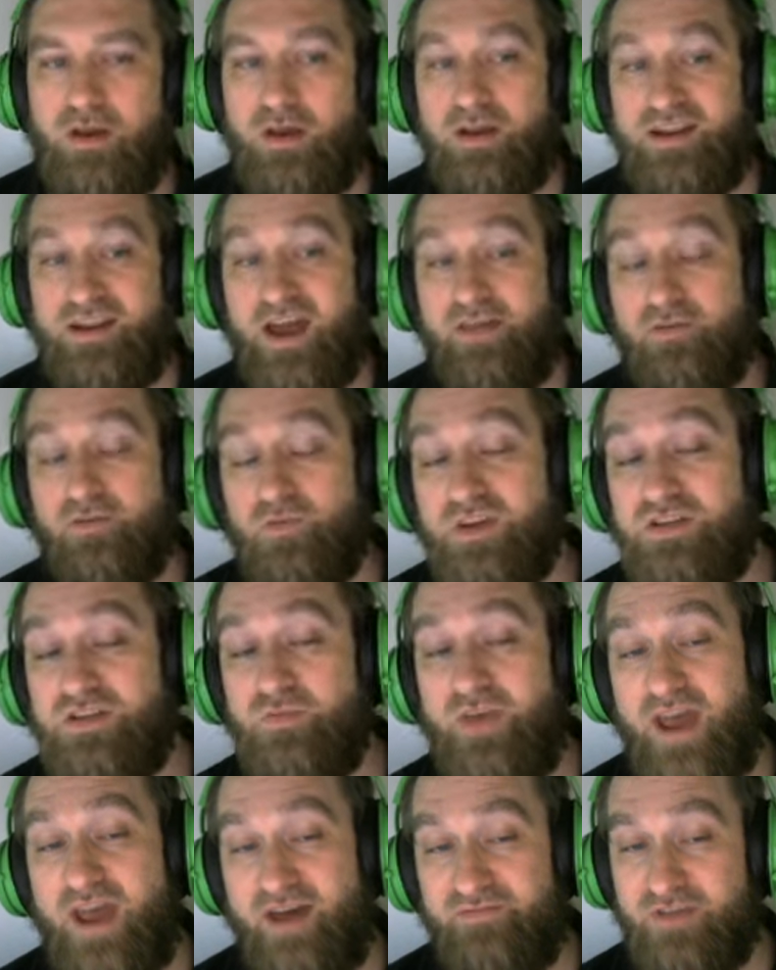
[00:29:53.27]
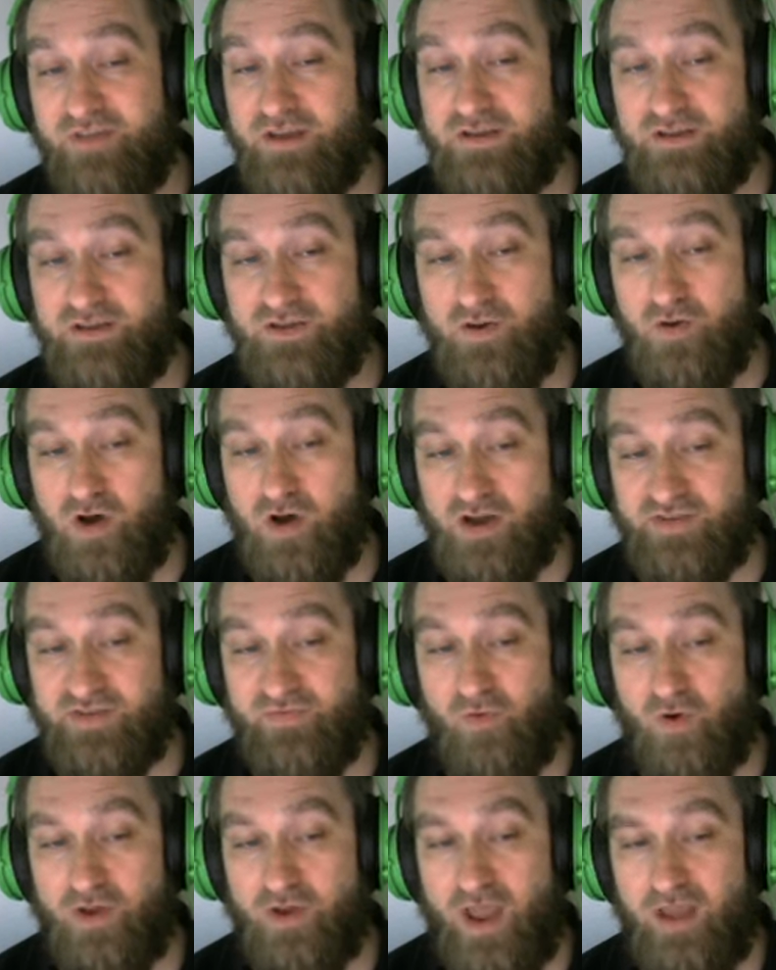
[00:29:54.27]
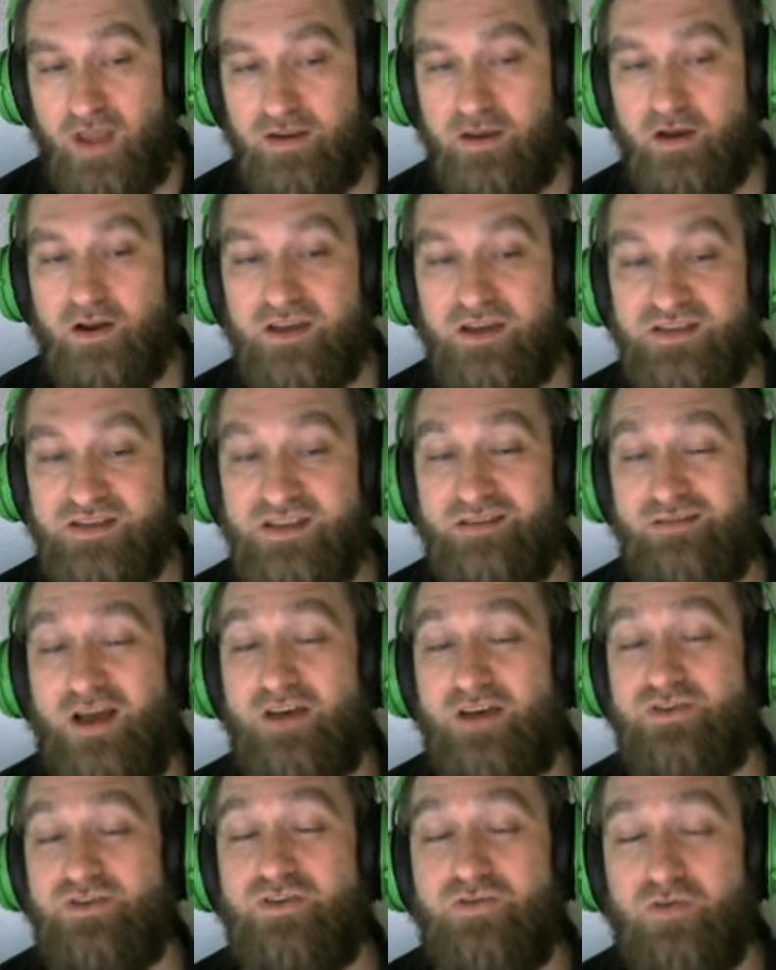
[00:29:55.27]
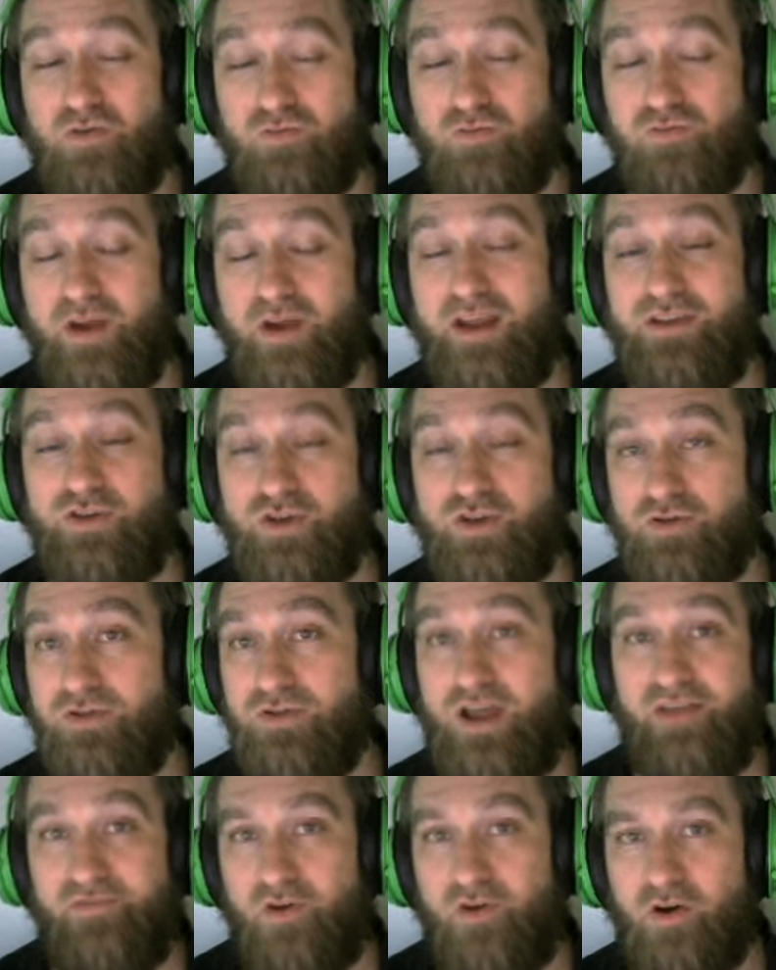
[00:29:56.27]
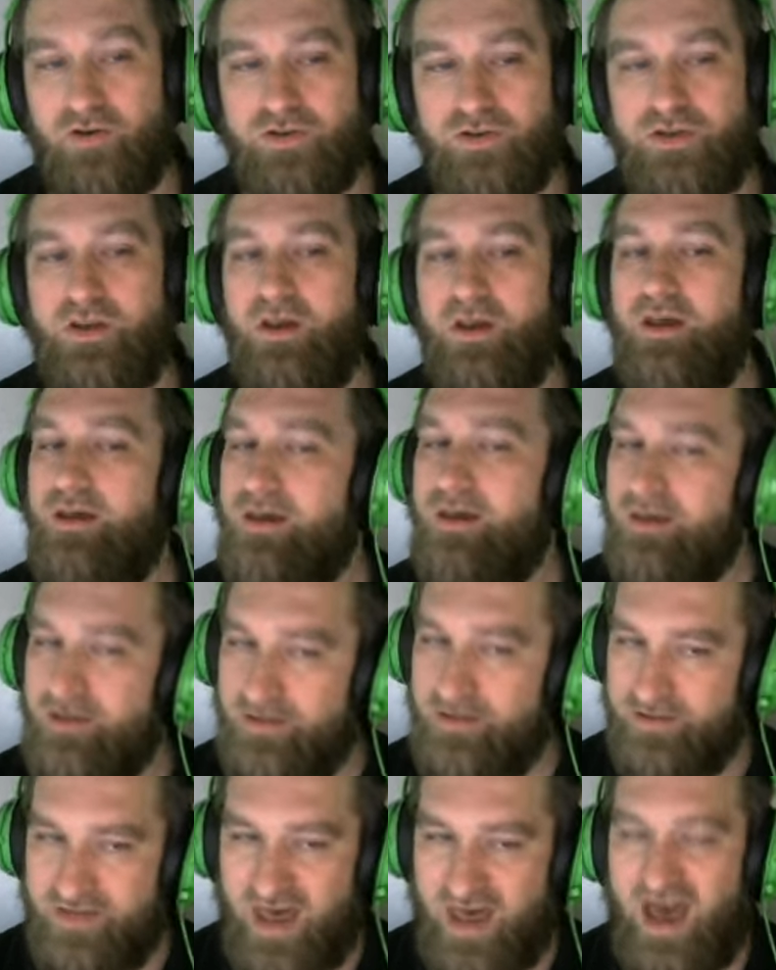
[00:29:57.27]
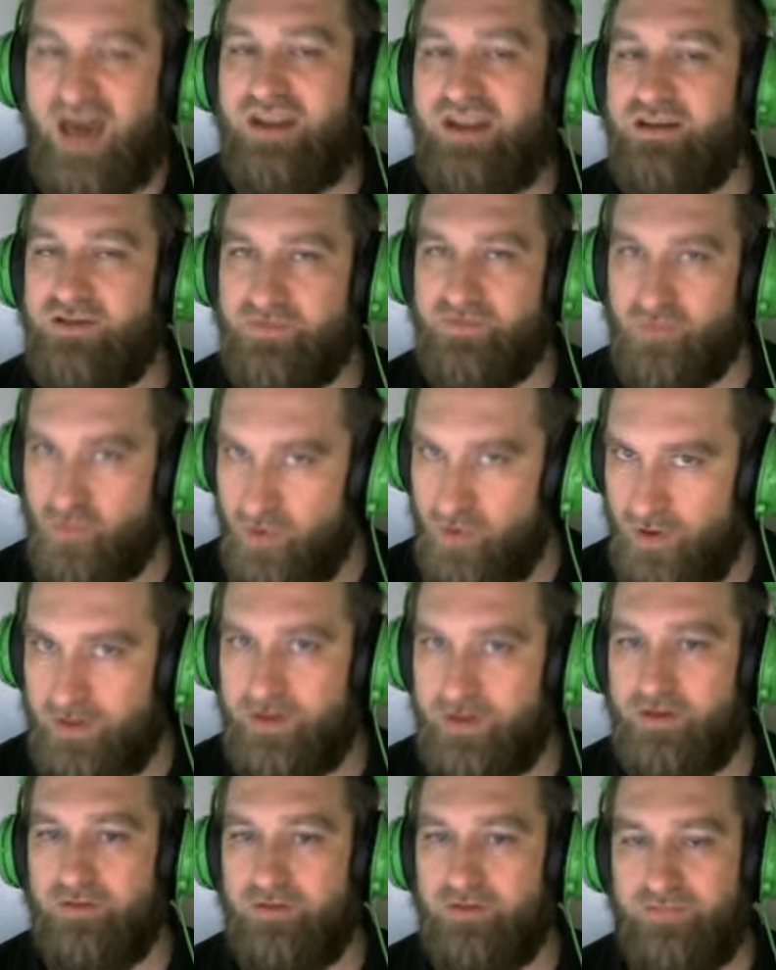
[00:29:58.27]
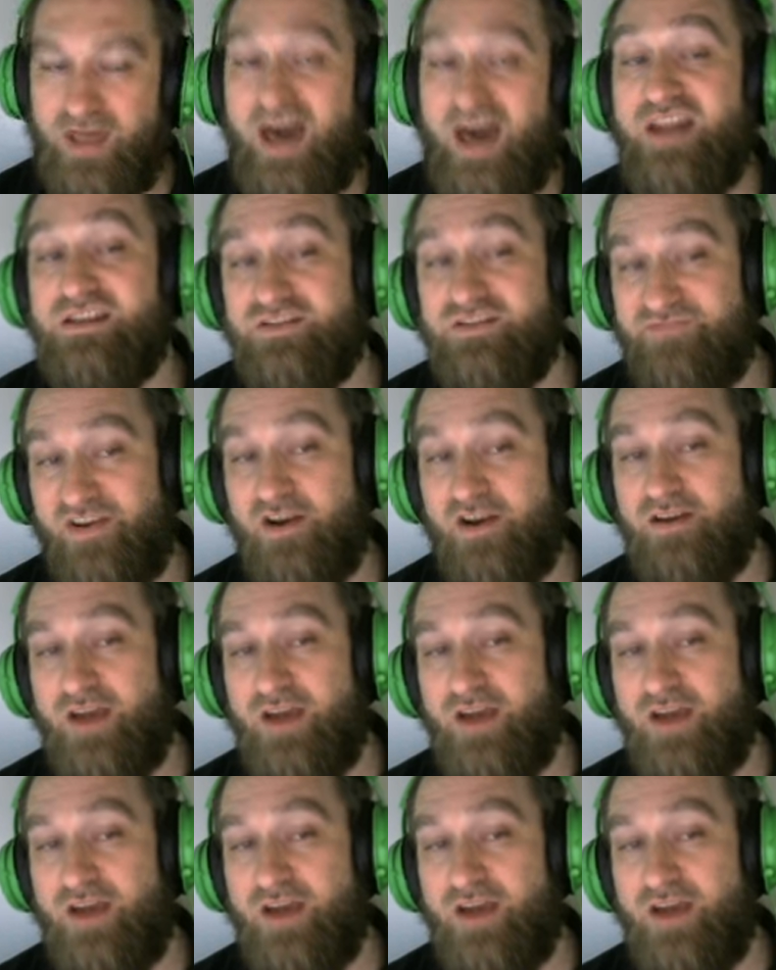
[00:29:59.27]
Now the reason we have this two cost four K in here is it allows you to arrange your life cards. That is really that is very